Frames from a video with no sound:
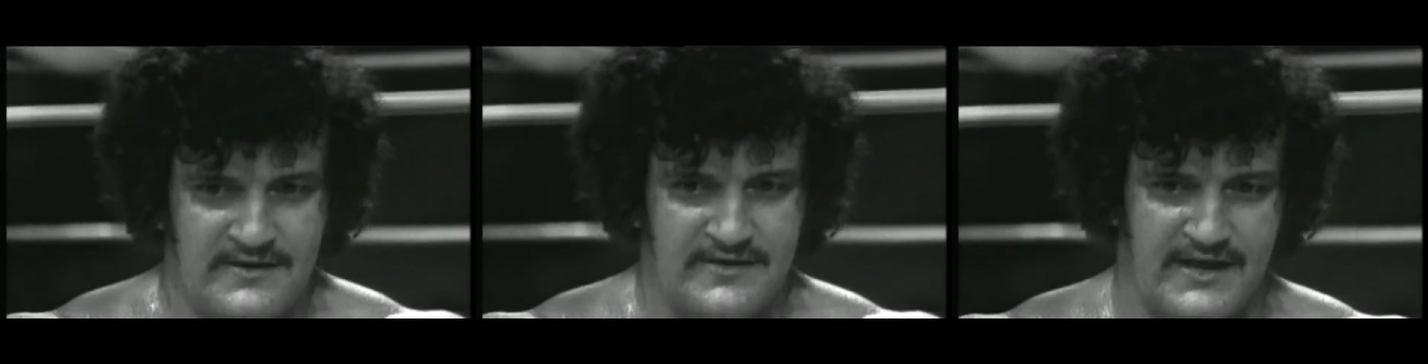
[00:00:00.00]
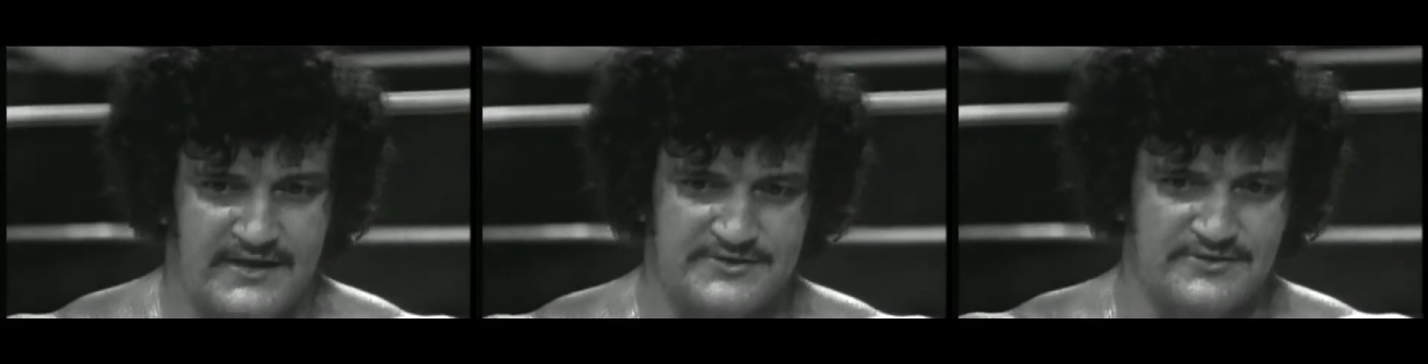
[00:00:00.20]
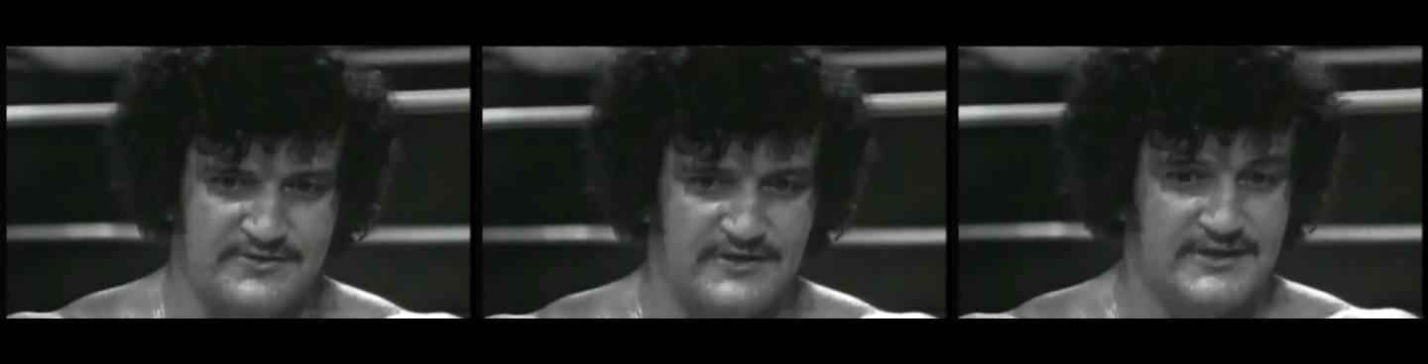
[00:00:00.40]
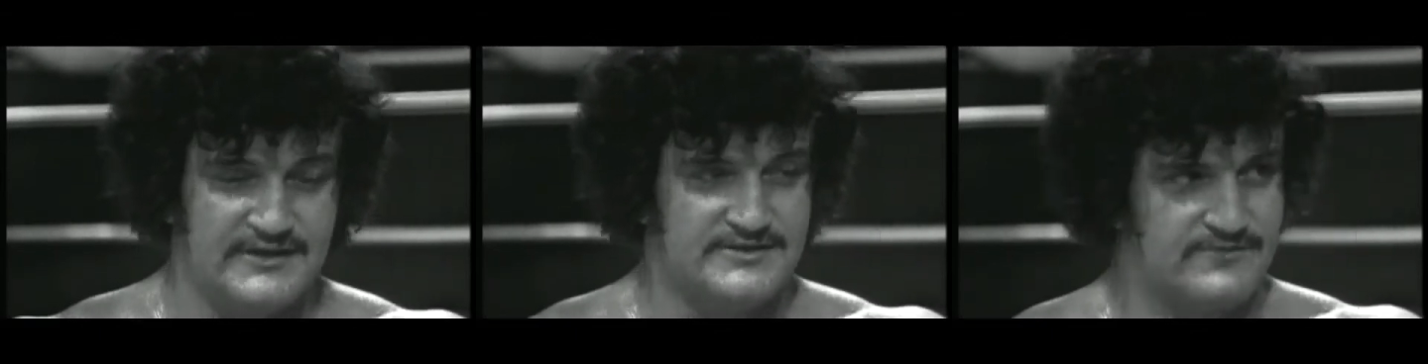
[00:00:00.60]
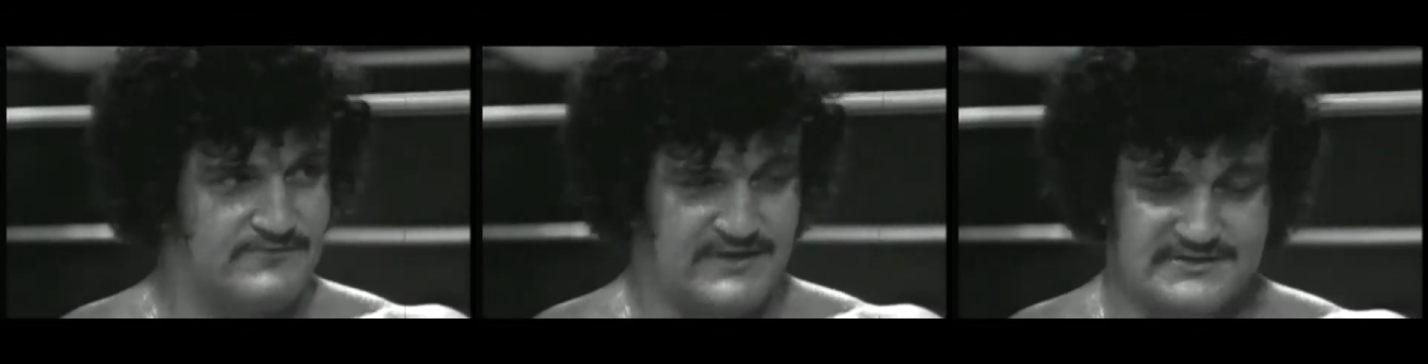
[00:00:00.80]
national
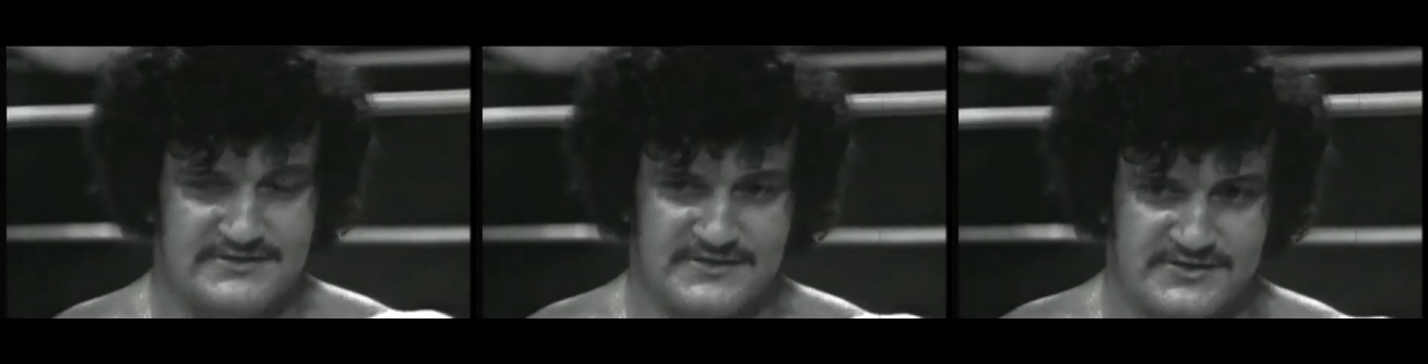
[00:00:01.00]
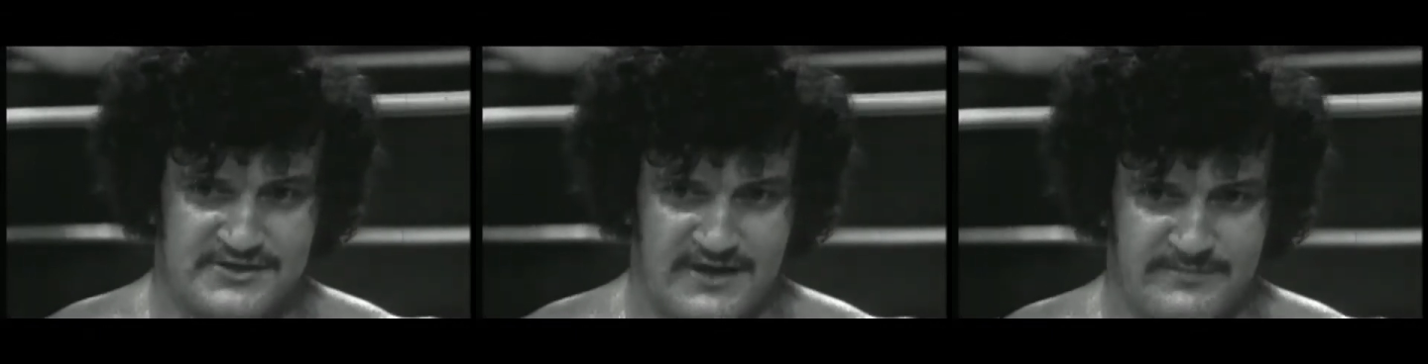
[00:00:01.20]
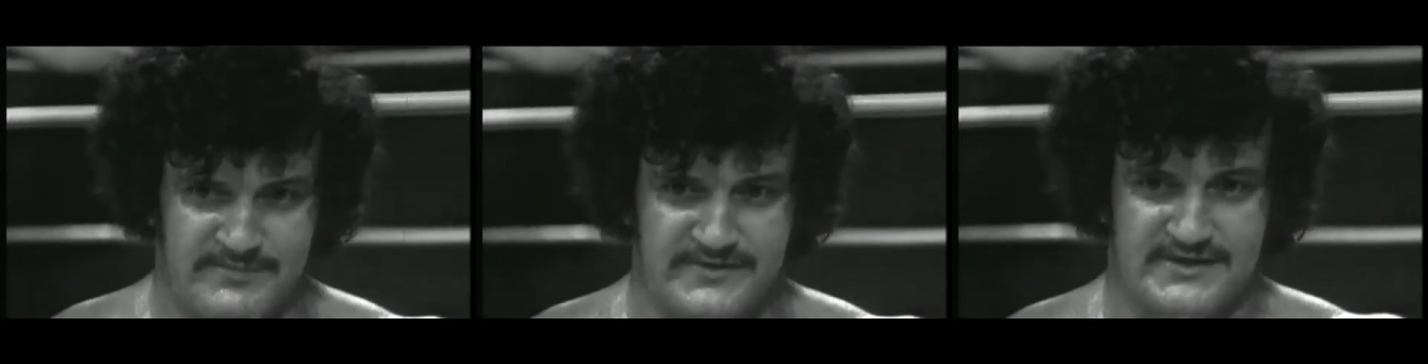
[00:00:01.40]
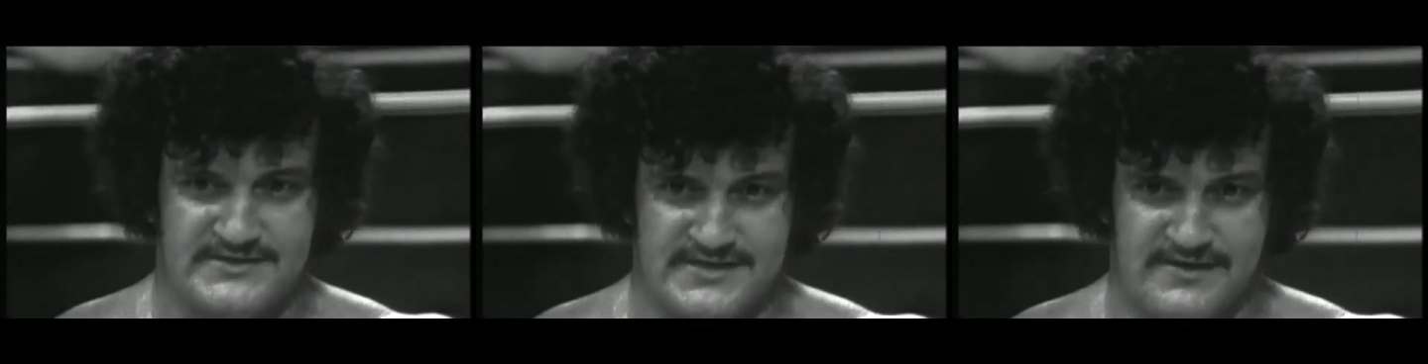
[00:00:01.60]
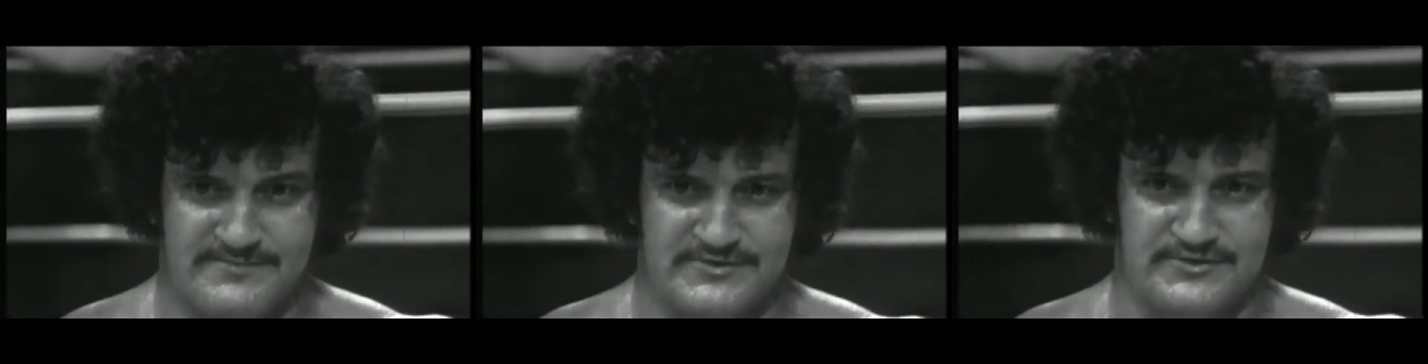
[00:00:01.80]
collegiate wrestling champion.
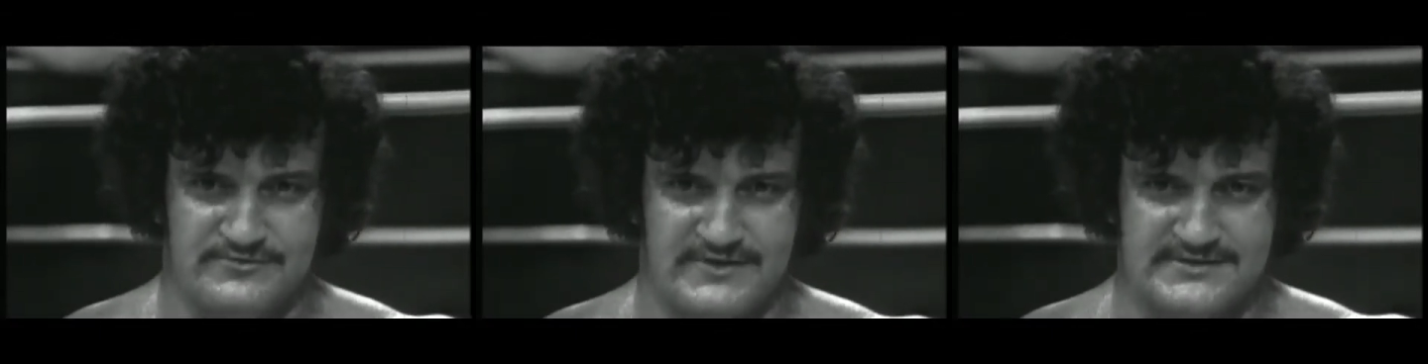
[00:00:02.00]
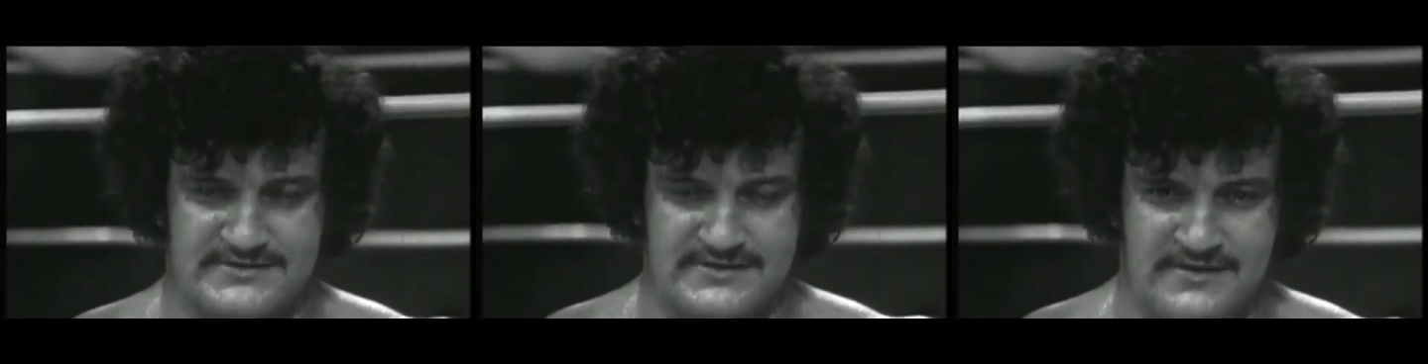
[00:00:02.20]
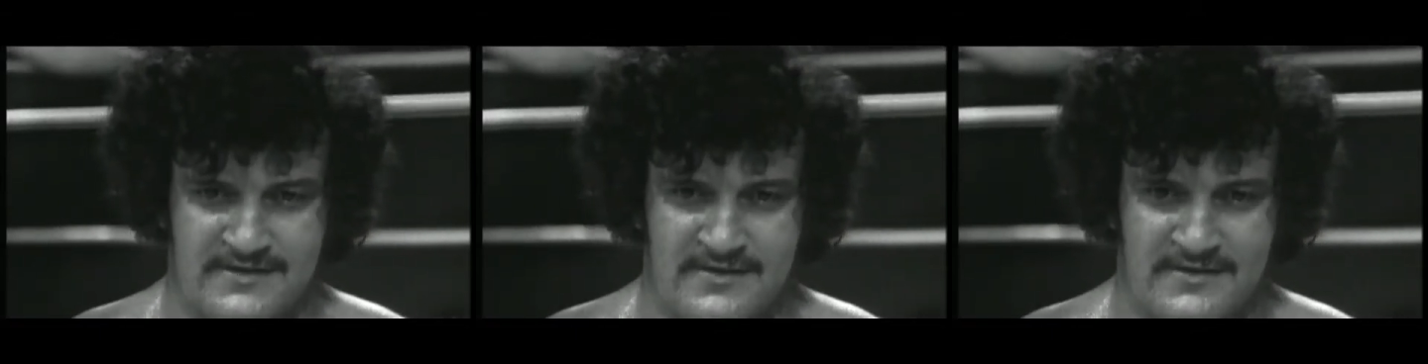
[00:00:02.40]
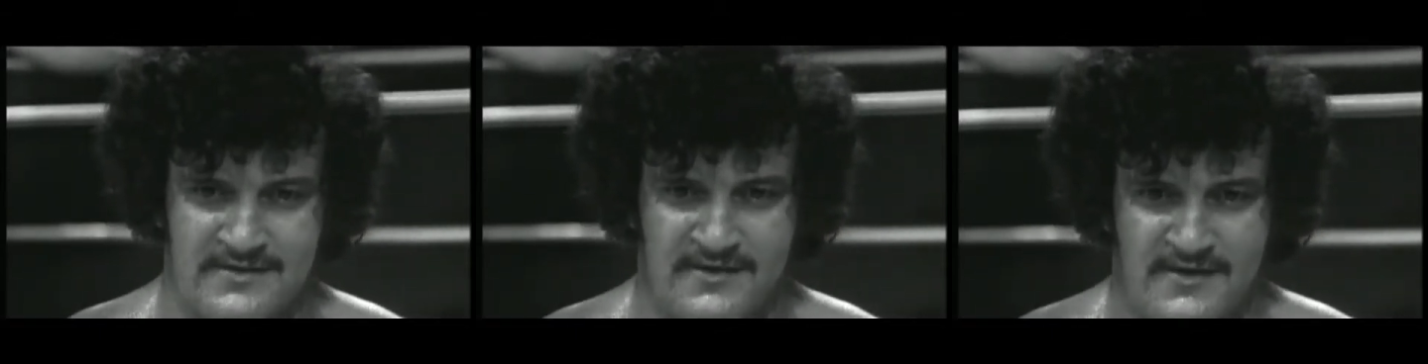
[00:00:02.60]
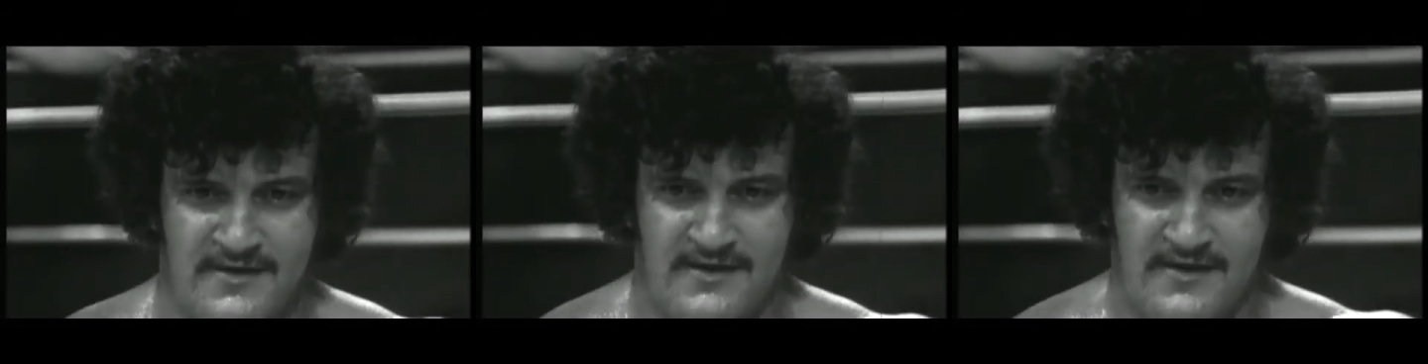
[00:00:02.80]
That's amateur wrestling. Mm
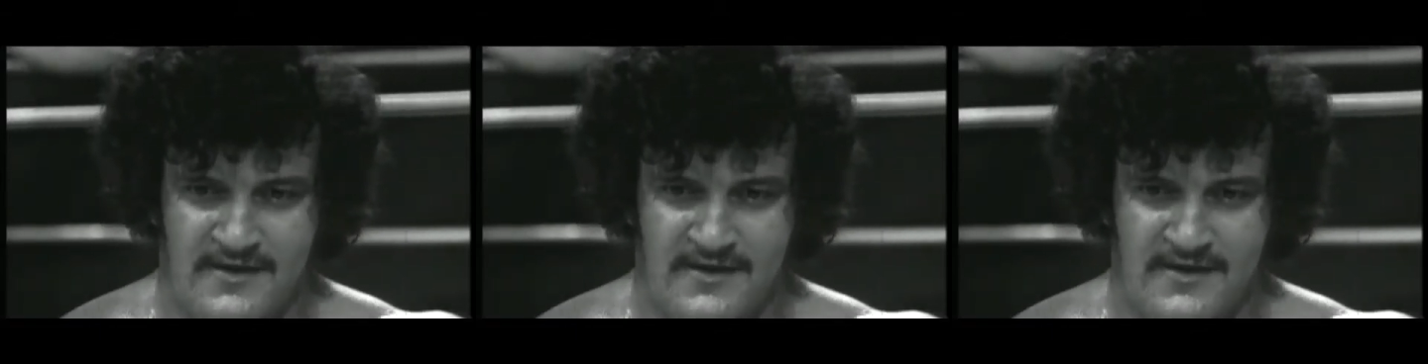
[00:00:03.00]
-hmm.